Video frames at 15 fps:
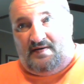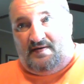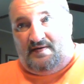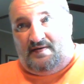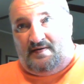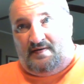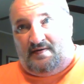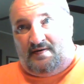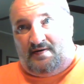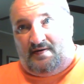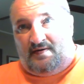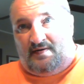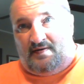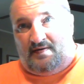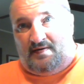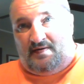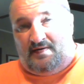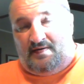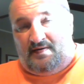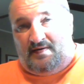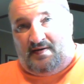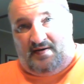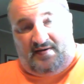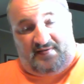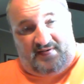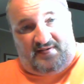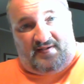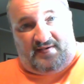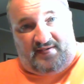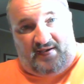or
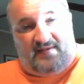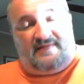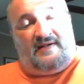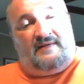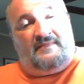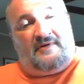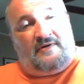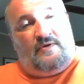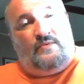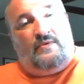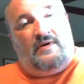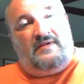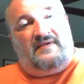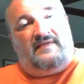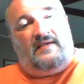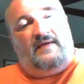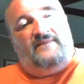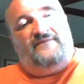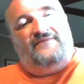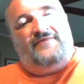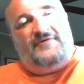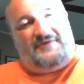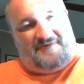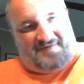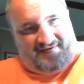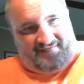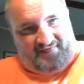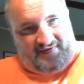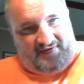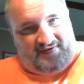anything like that, then I'm going to go one step further
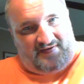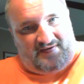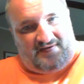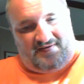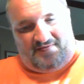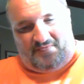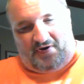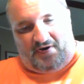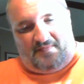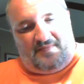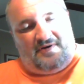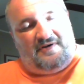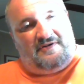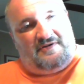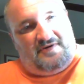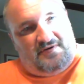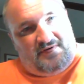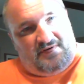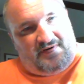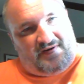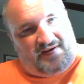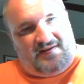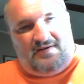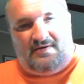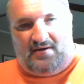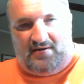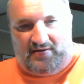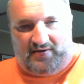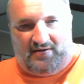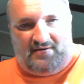even. And what I'm going to do, and I you know
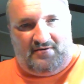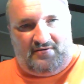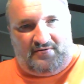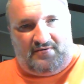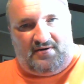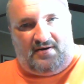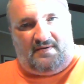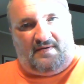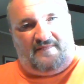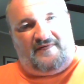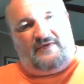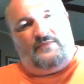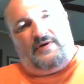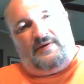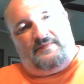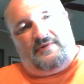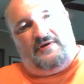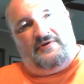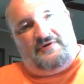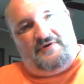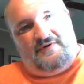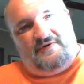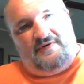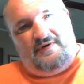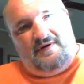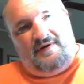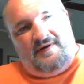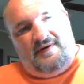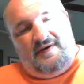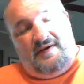I got a little grin on my face, what I'm going to do
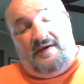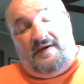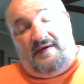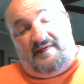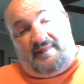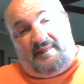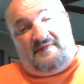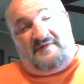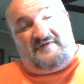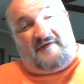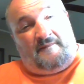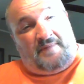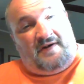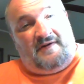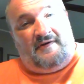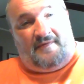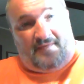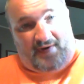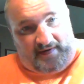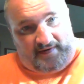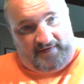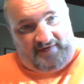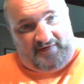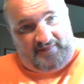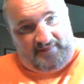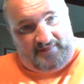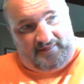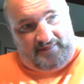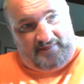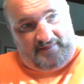is I'm going to subpoena your records.
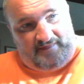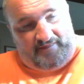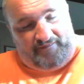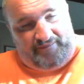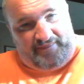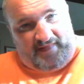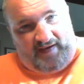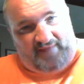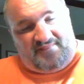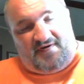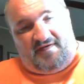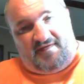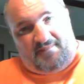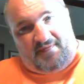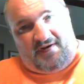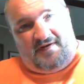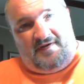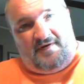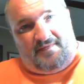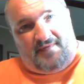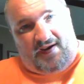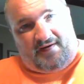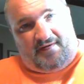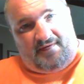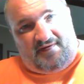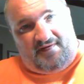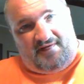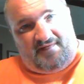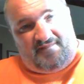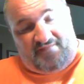After I subpoena your
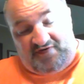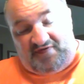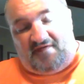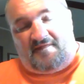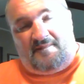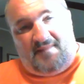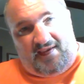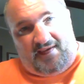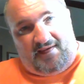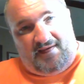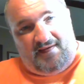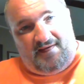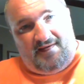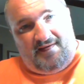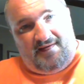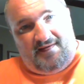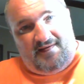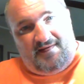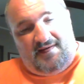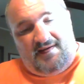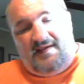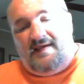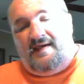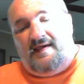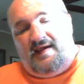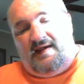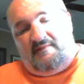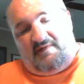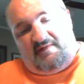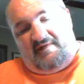records for just me,
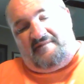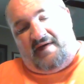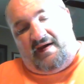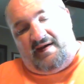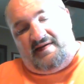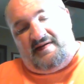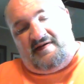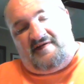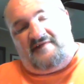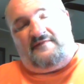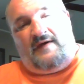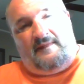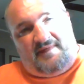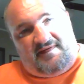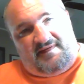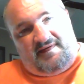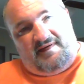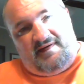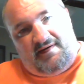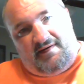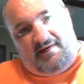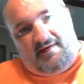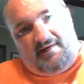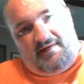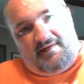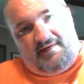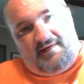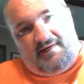and when we find a discrepancy here,